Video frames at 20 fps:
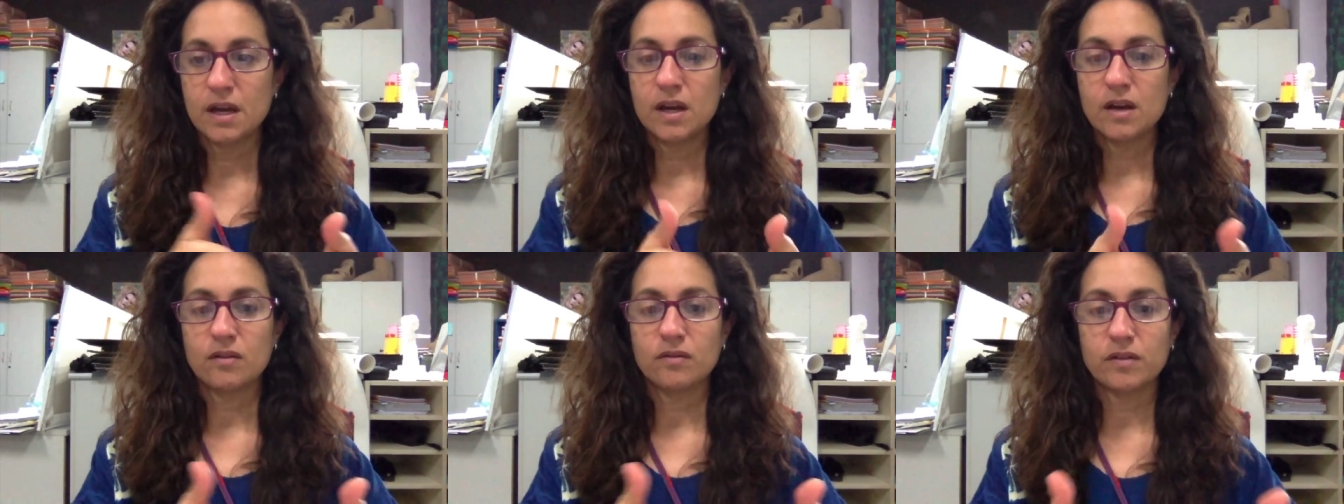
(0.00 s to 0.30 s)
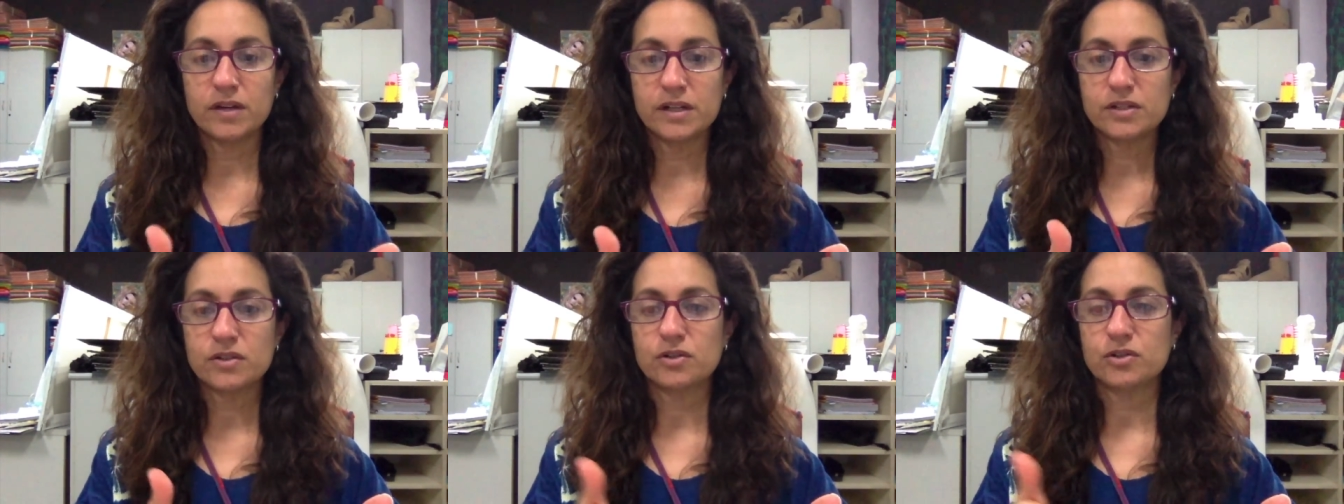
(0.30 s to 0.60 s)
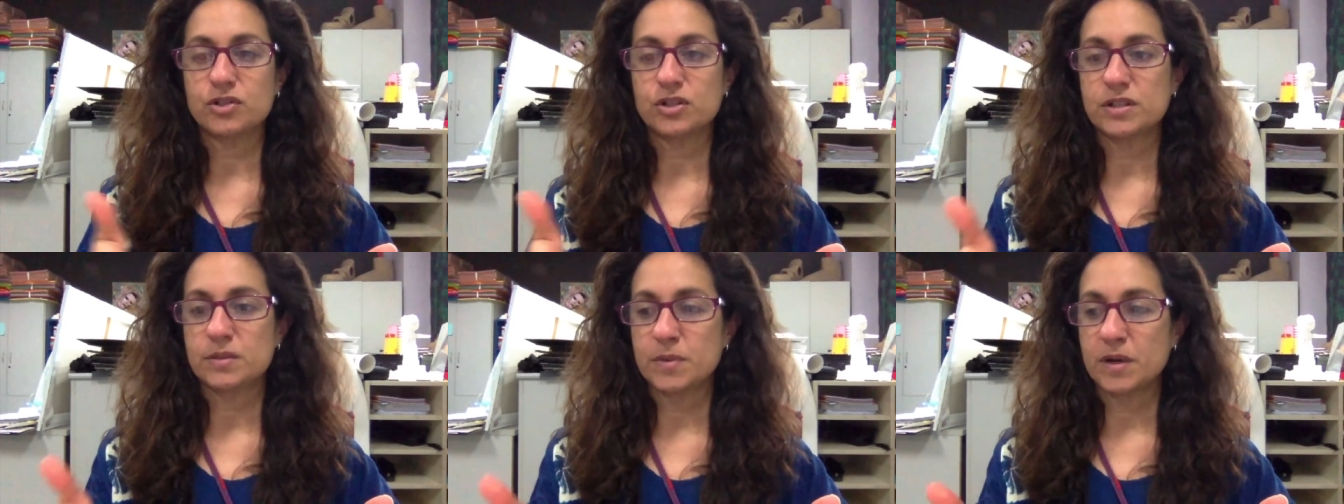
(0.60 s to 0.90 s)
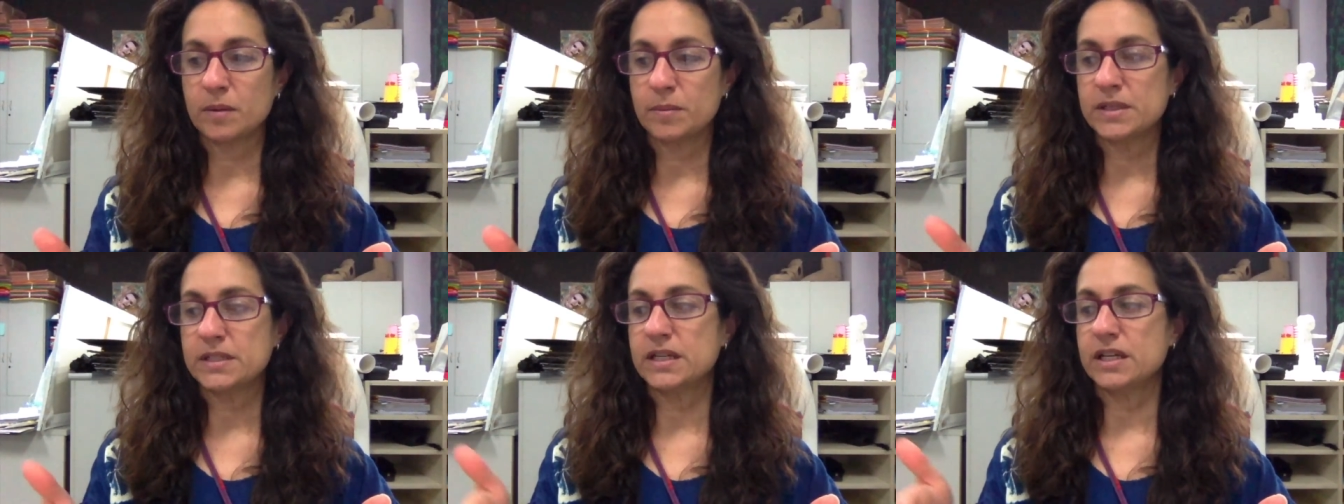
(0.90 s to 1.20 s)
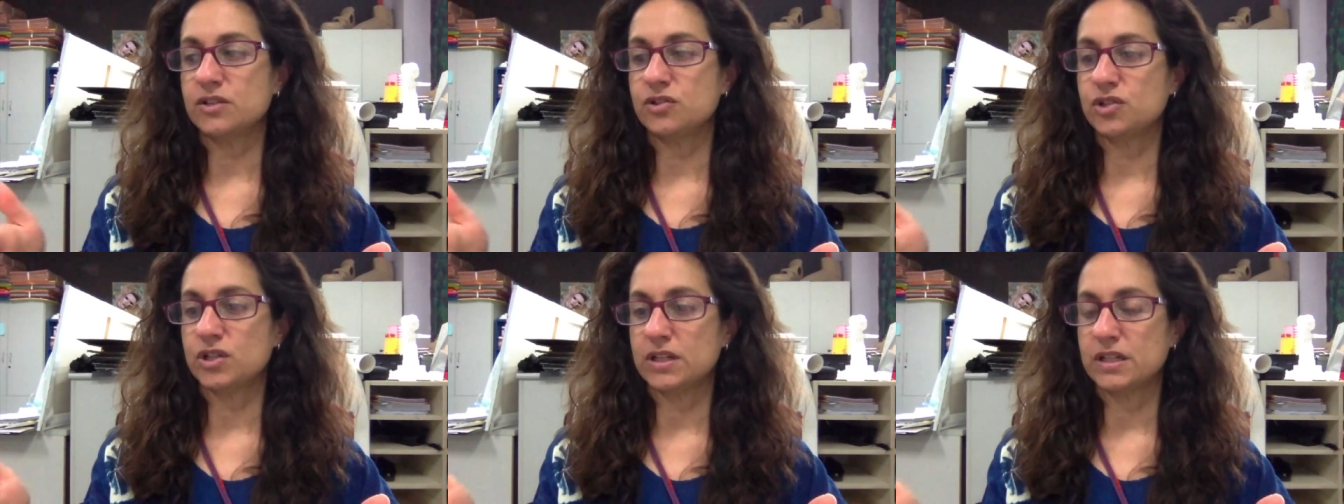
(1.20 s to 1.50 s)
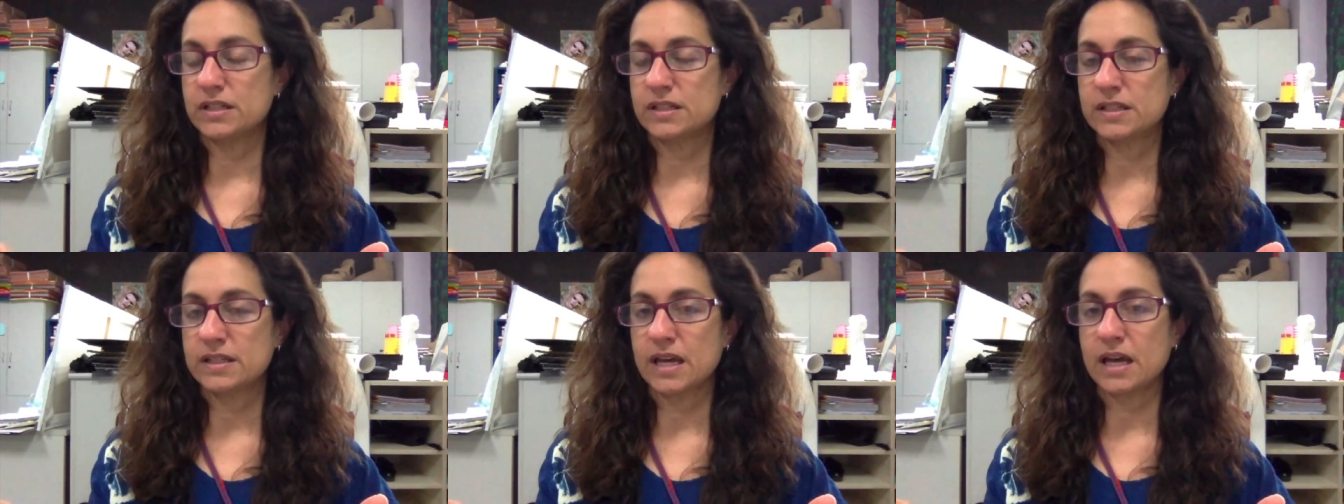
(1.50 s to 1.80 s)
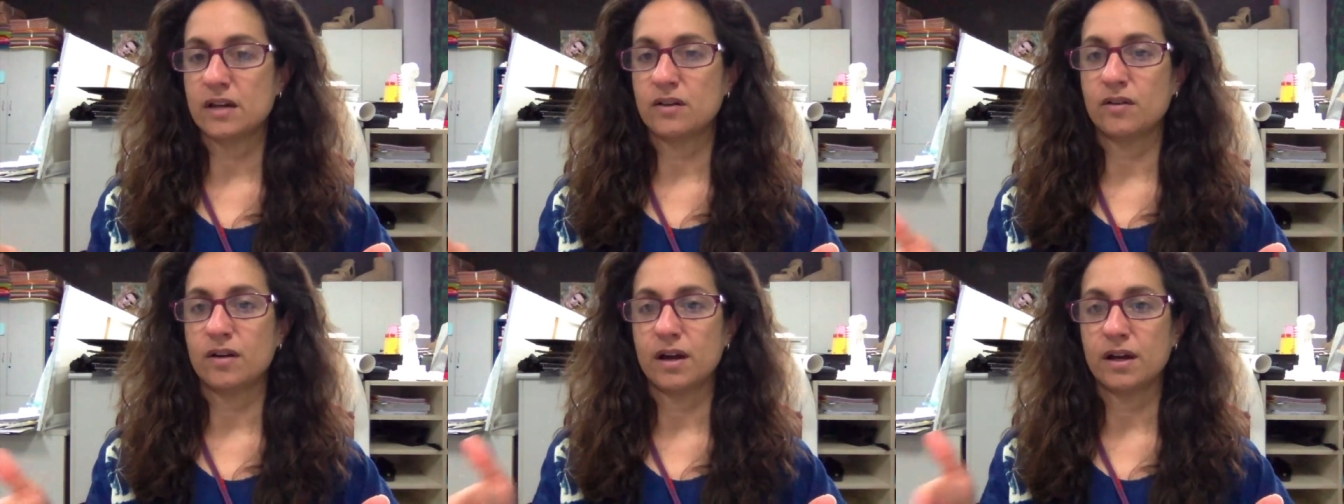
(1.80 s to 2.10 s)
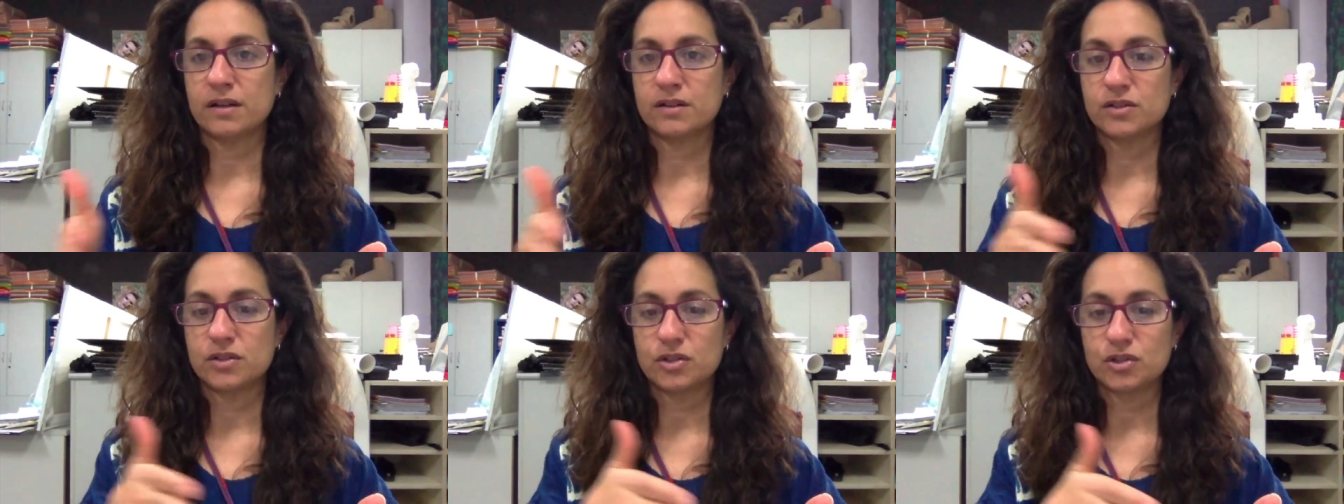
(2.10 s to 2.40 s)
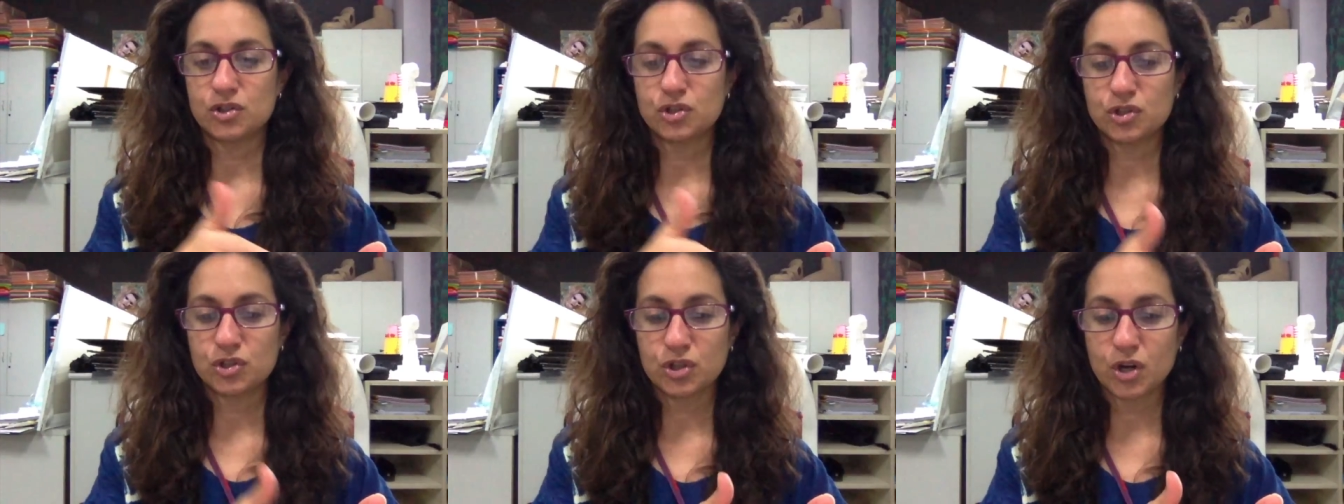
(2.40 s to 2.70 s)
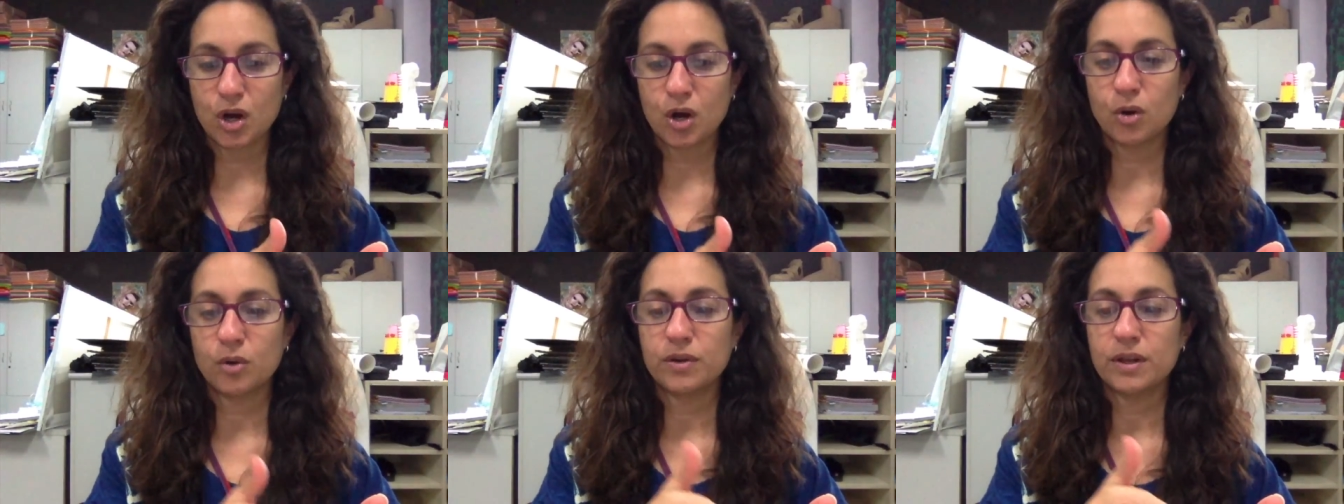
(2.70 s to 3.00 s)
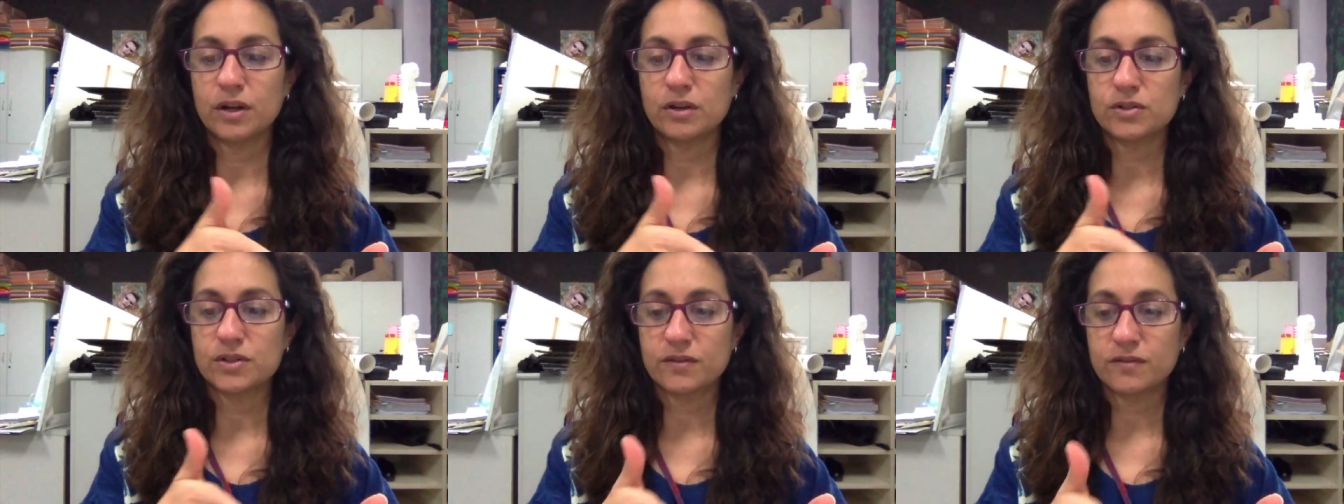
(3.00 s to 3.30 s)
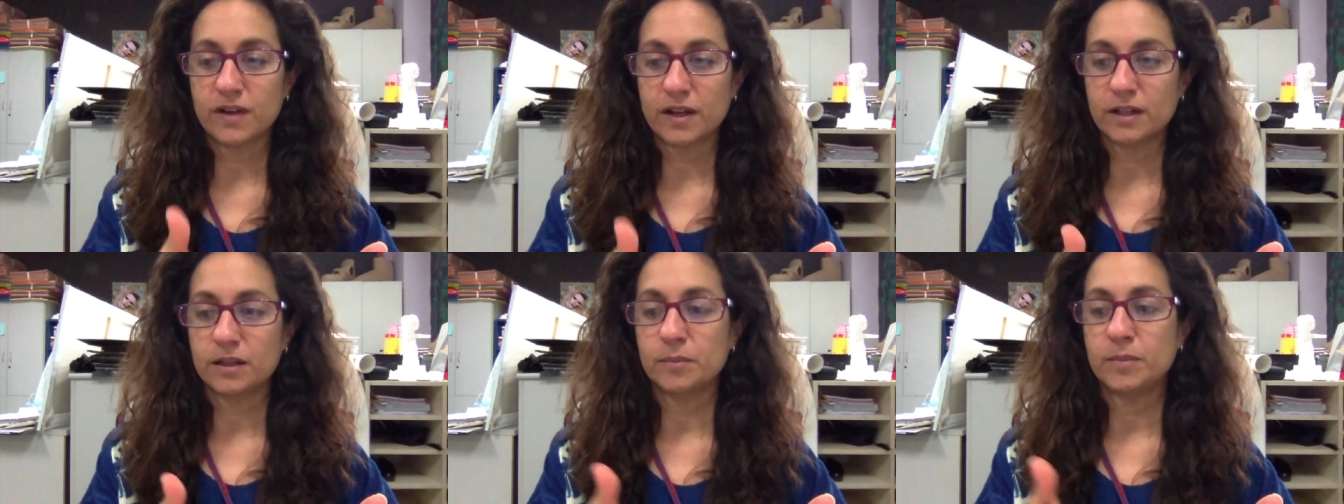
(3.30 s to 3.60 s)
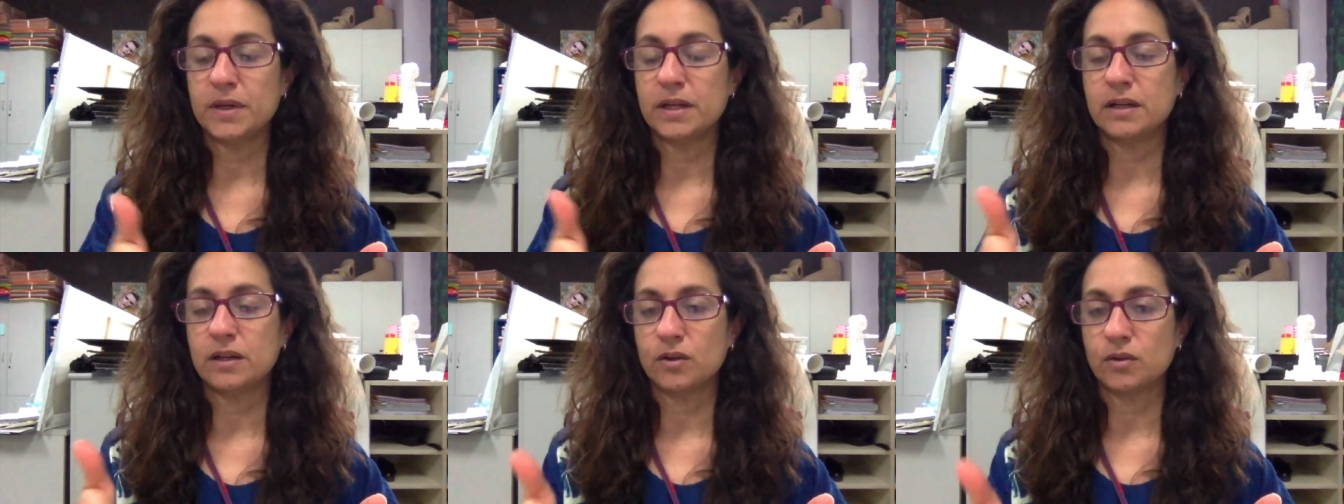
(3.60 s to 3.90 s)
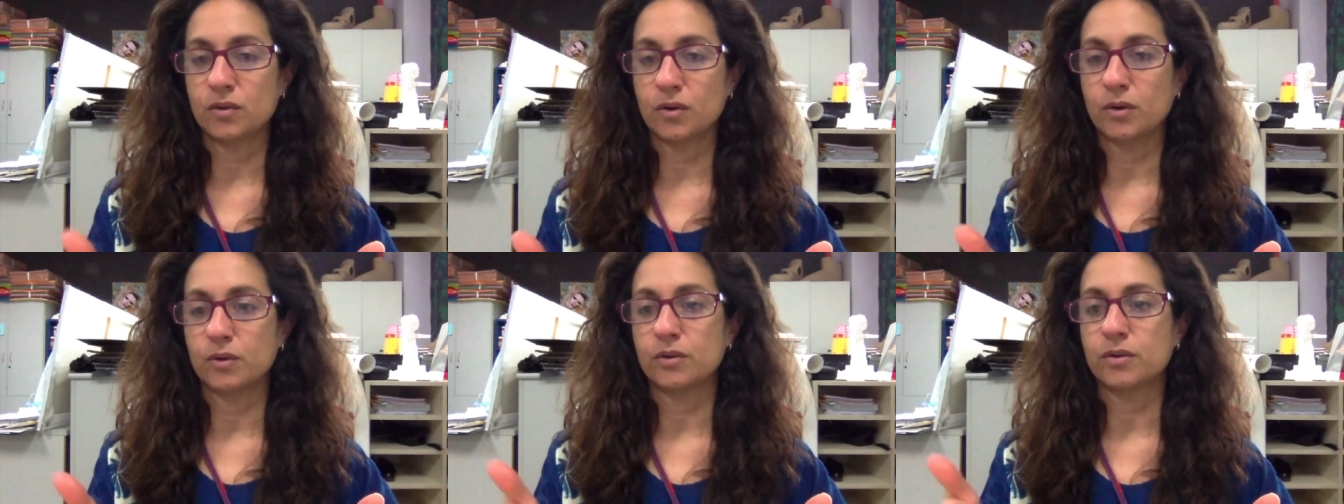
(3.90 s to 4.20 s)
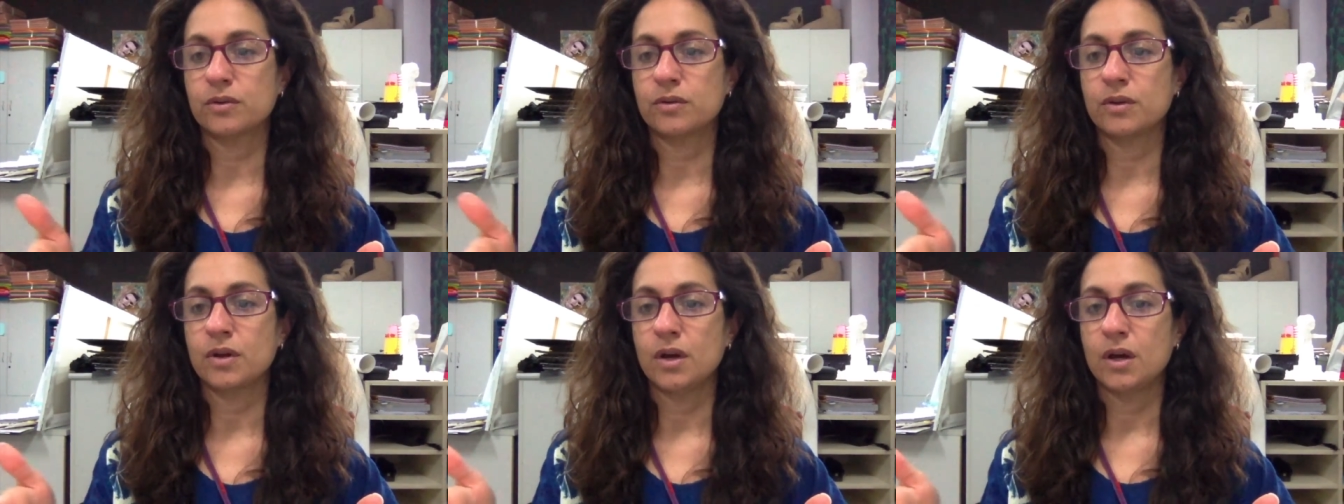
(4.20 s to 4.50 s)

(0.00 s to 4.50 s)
research, experimentation, etc., to show their development and growth